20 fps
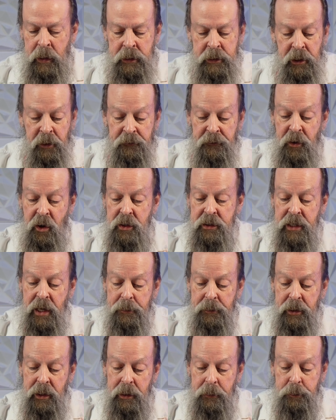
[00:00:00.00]
So first
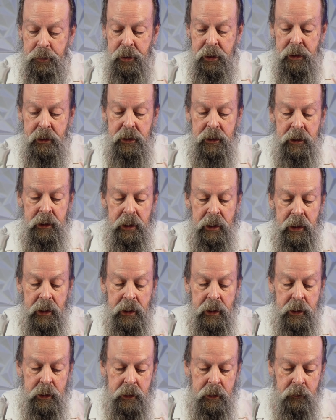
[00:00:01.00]
I'm going to put
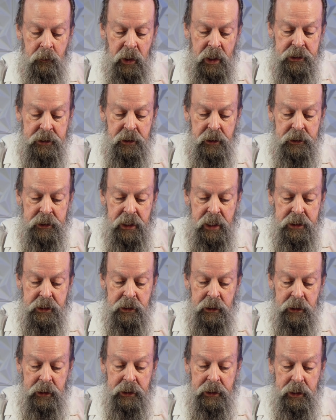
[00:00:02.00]
the Western
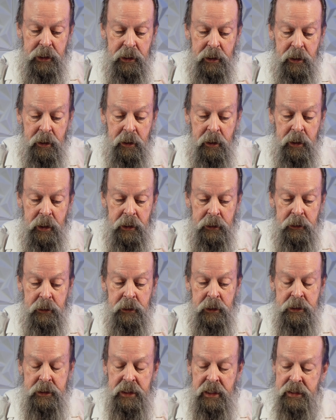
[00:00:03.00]
Digital in here
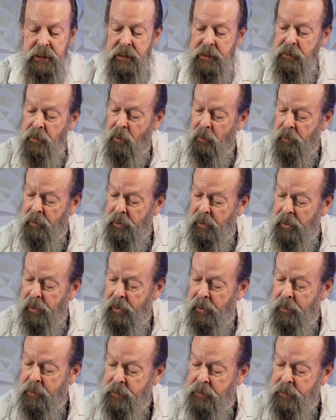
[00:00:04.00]
because this is only